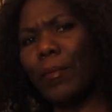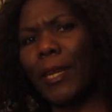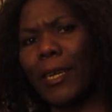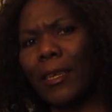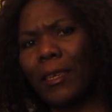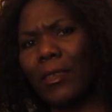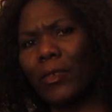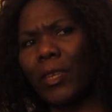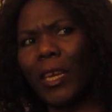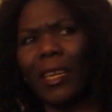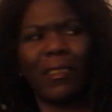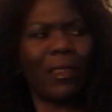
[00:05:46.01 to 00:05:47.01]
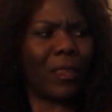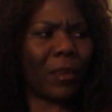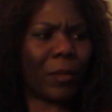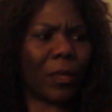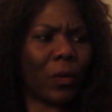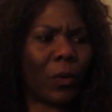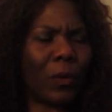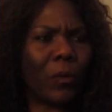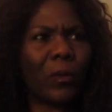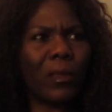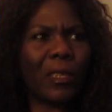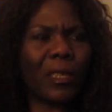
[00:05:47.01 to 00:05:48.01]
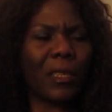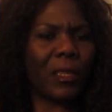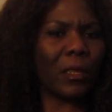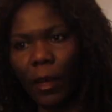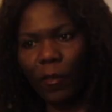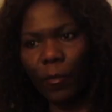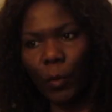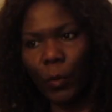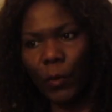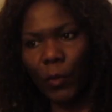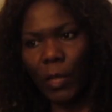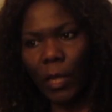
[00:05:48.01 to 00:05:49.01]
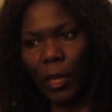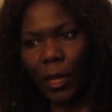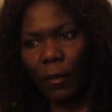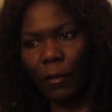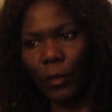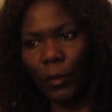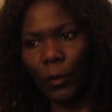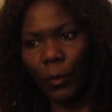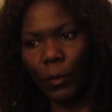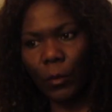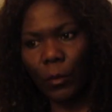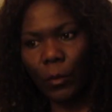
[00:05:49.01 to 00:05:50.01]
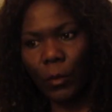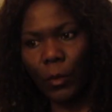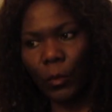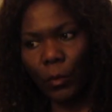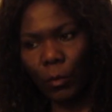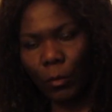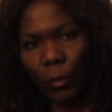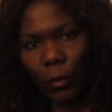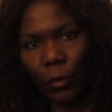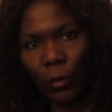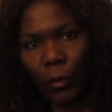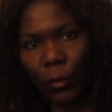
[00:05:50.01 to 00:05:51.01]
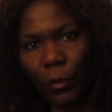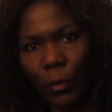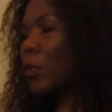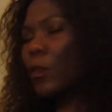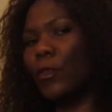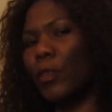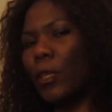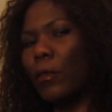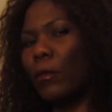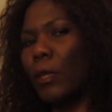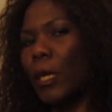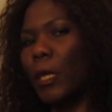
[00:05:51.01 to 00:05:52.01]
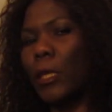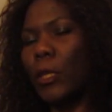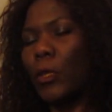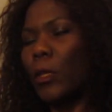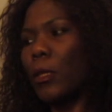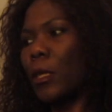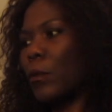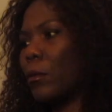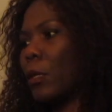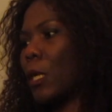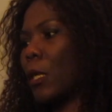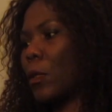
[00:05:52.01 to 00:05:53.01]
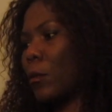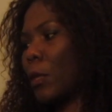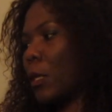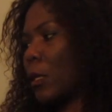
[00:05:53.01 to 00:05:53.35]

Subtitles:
a blanket today. It's a little bit cold. I have books that I have to go through. Just trying to relax, oh my